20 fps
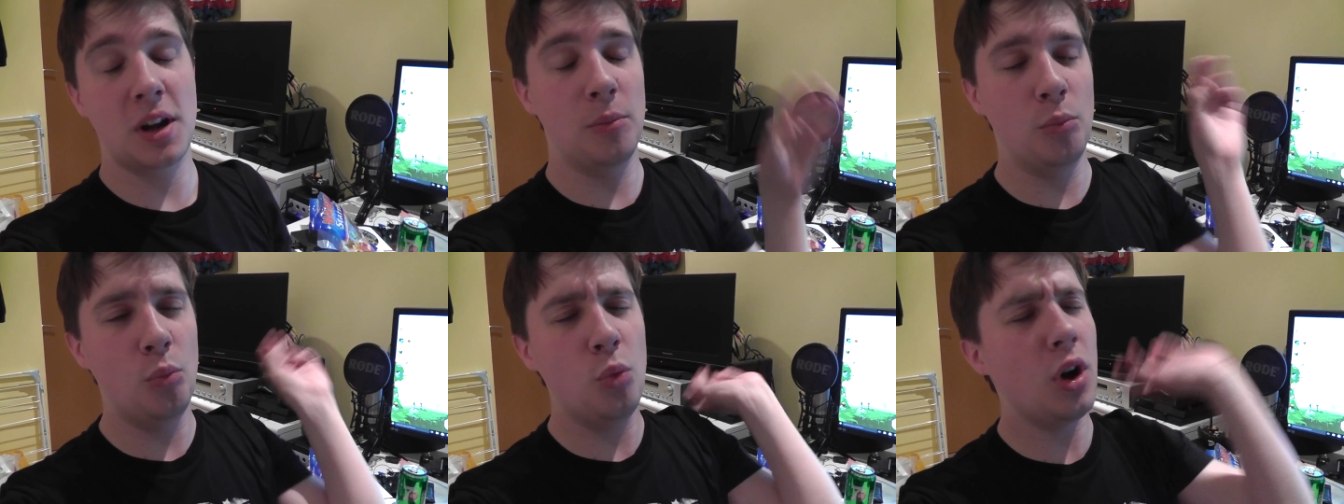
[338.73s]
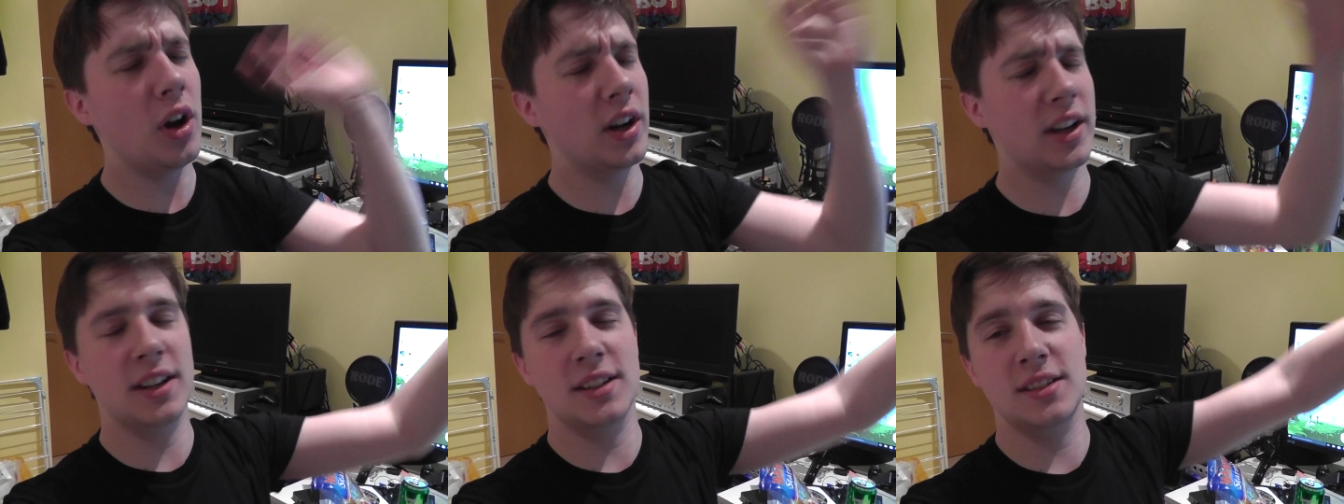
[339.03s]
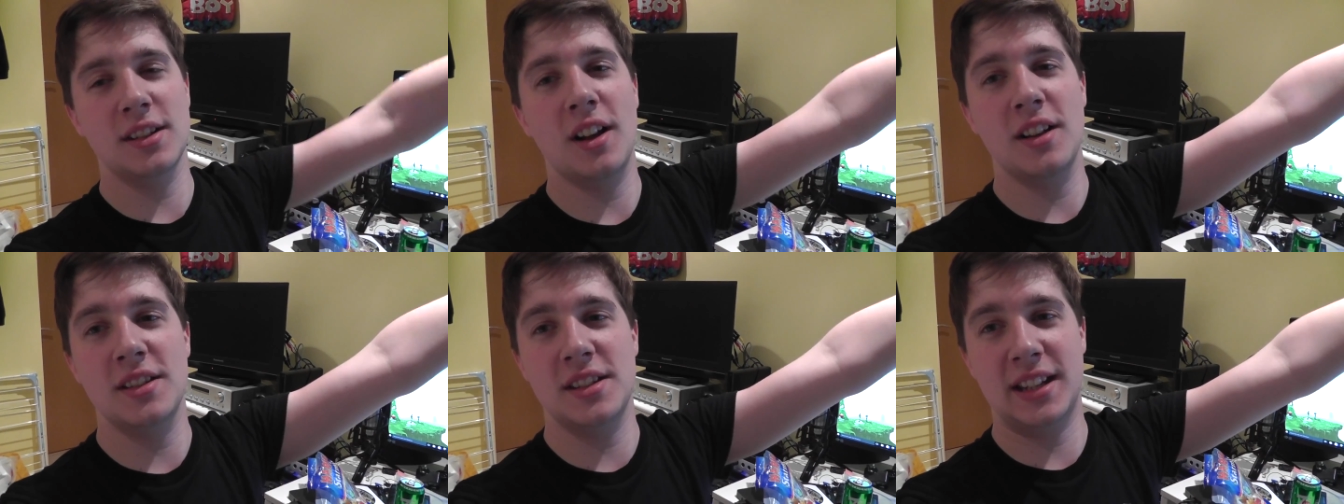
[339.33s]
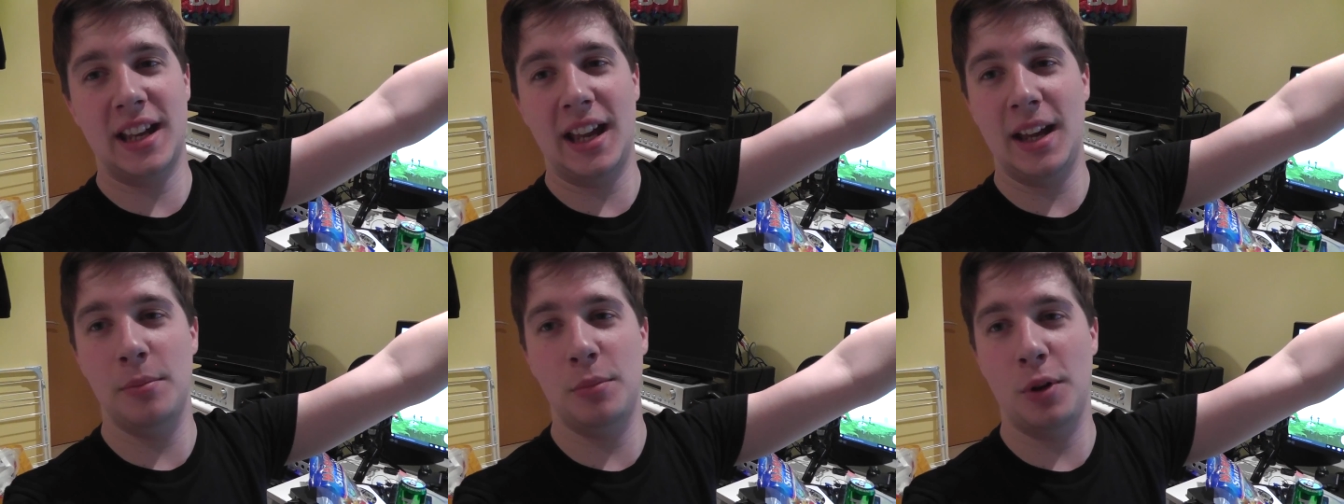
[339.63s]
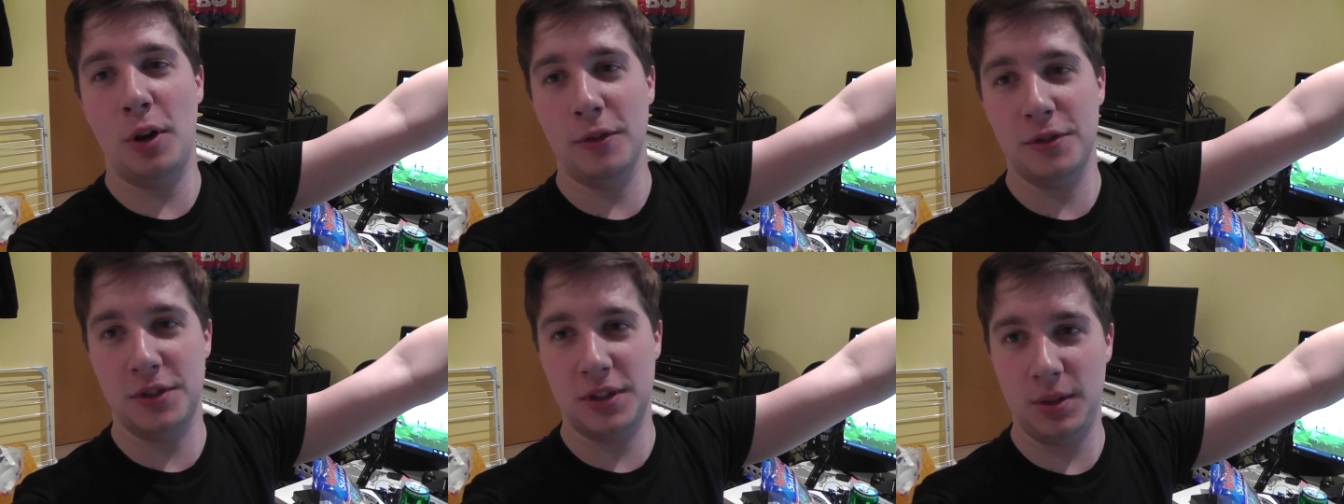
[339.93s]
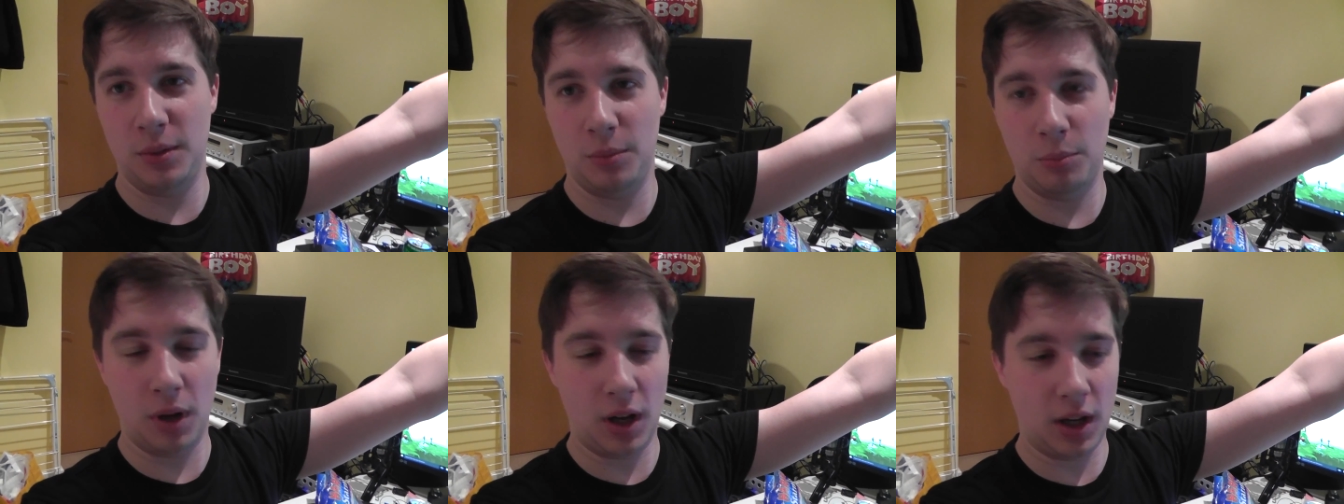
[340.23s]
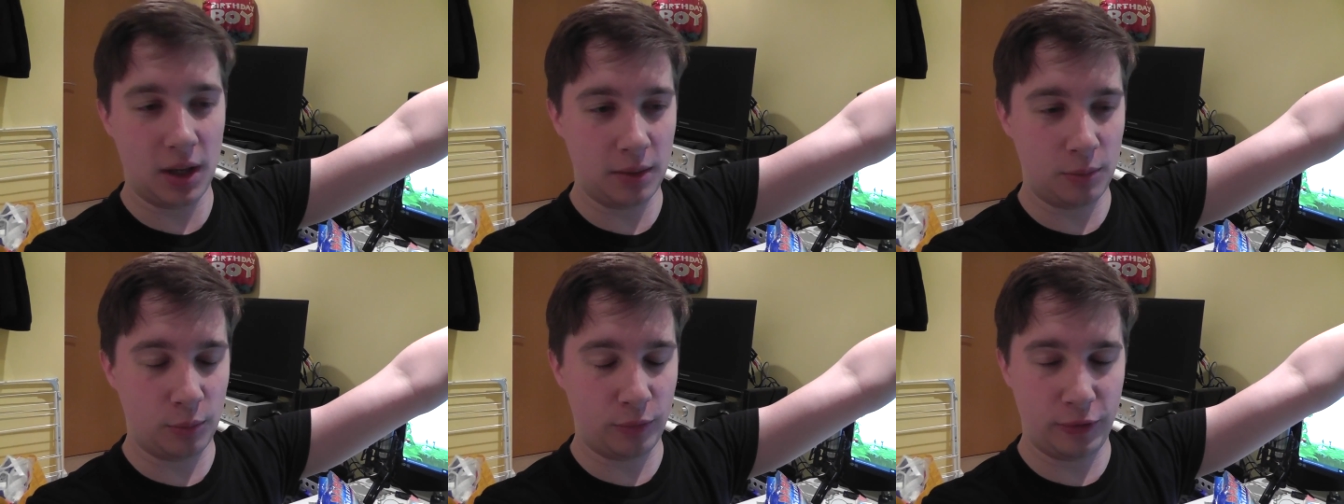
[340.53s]
I'm working as hard as I can but obviously
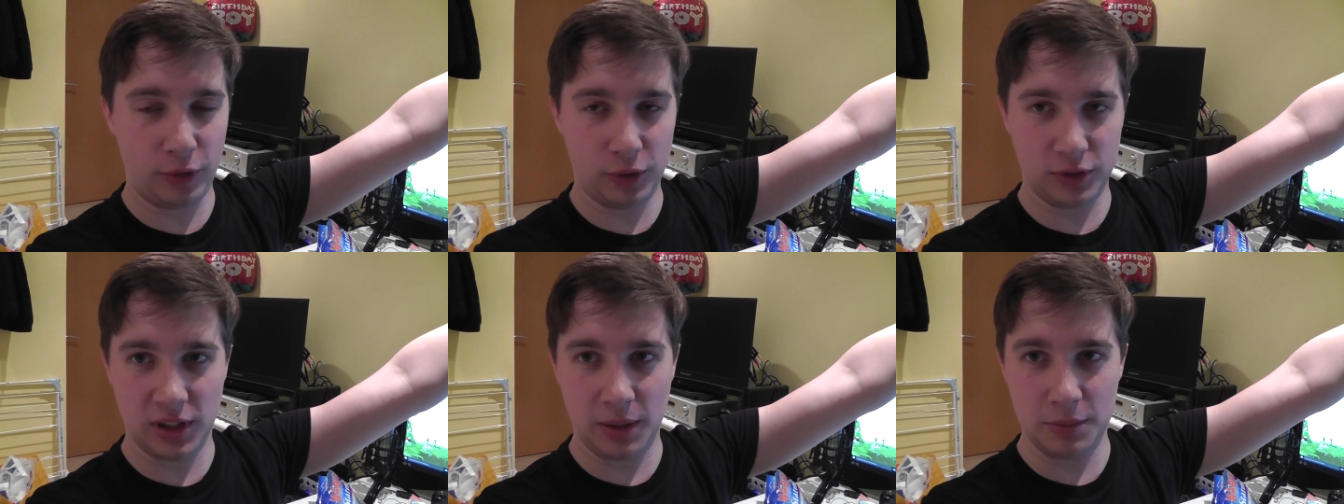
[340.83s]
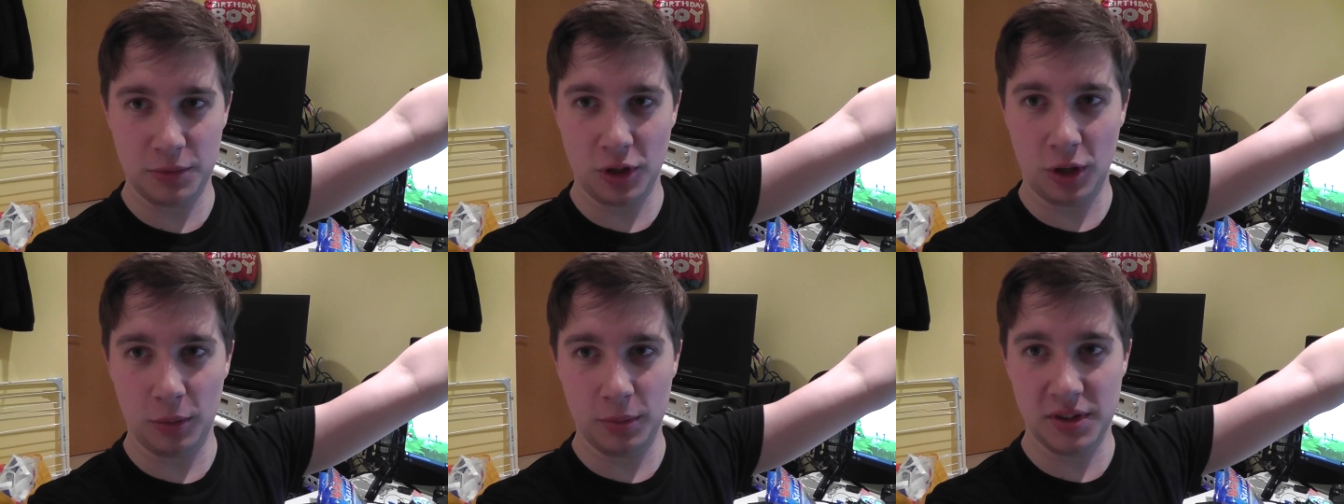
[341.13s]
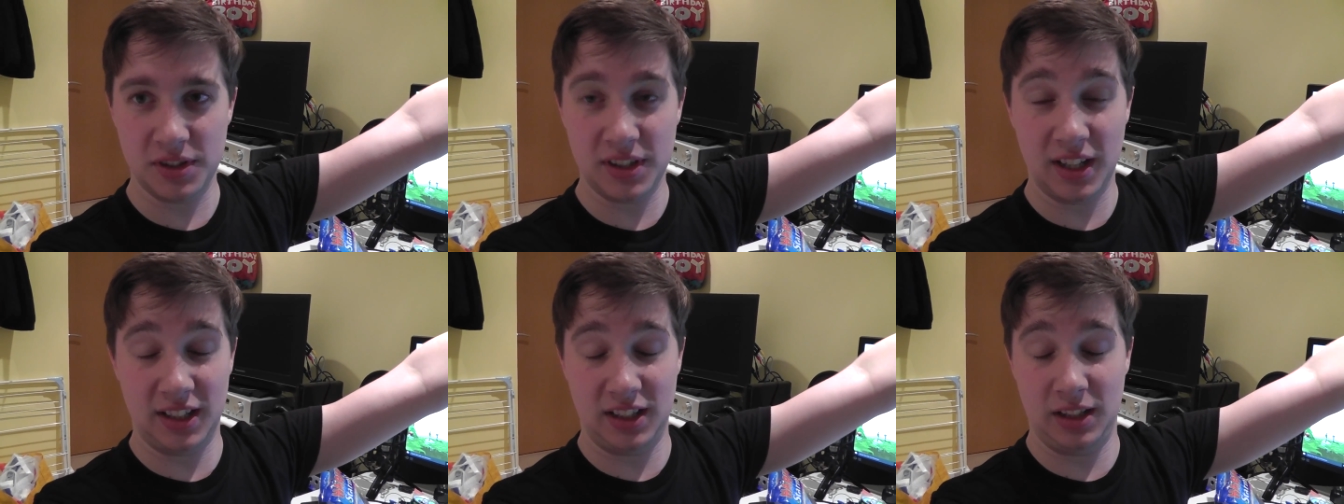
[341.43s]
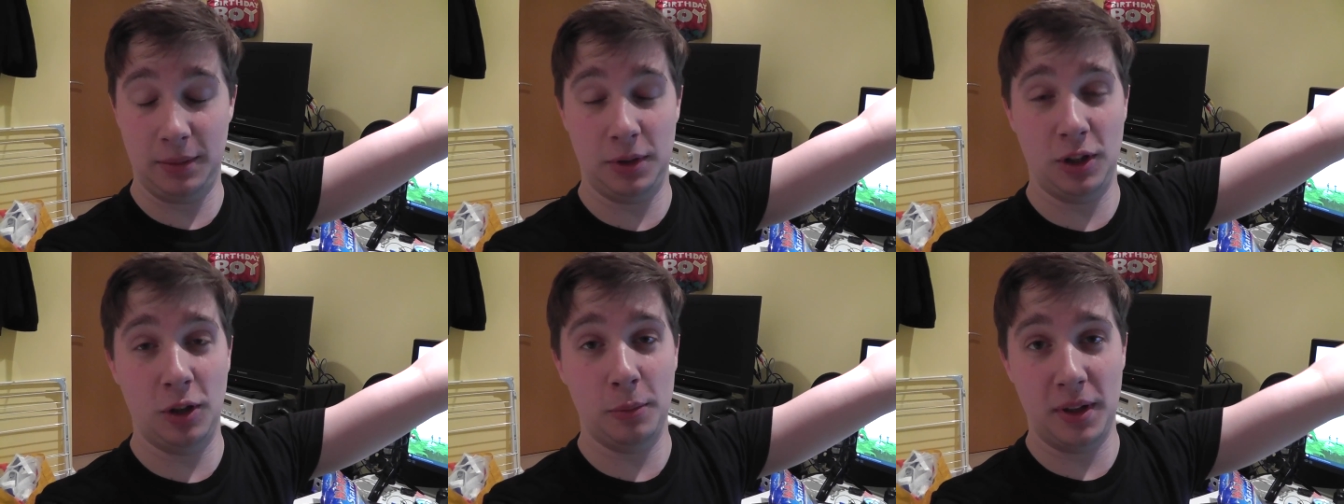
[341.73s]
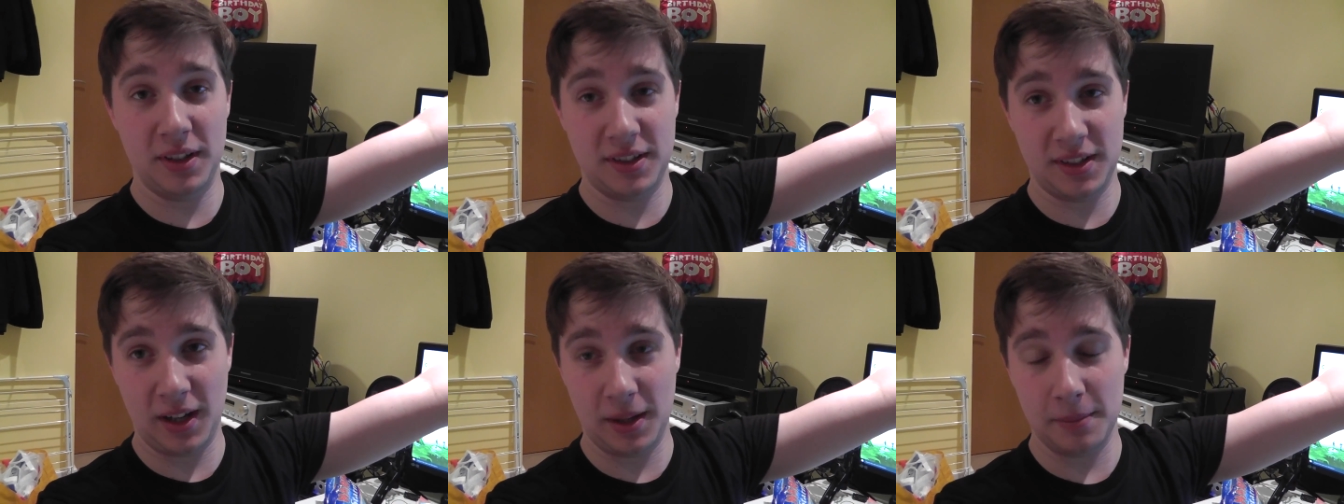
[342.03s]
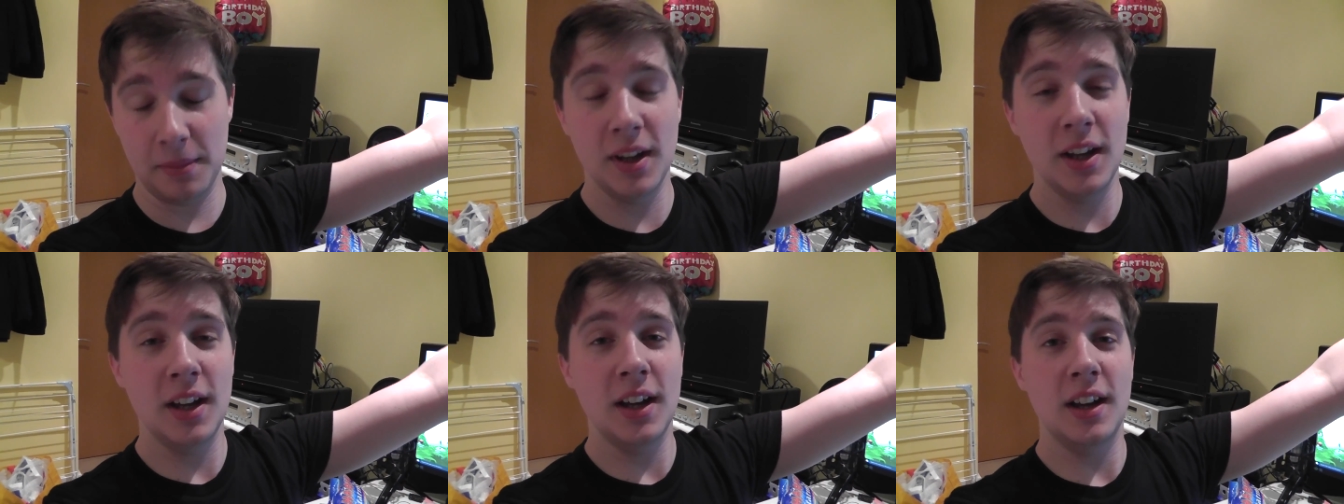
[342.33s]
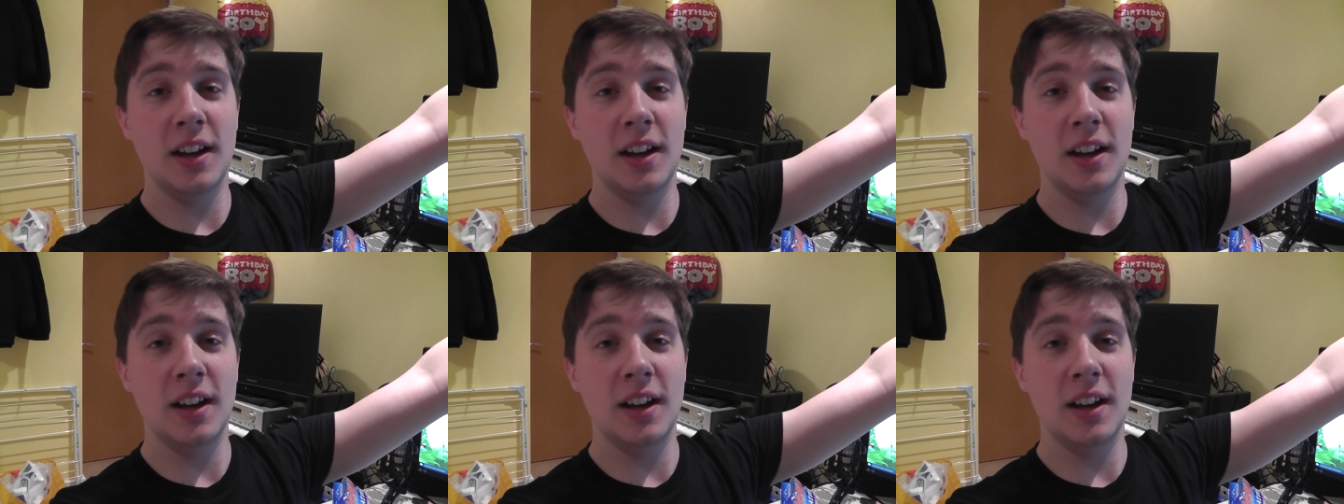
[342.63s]
my full-time job is taking up a lot of my time.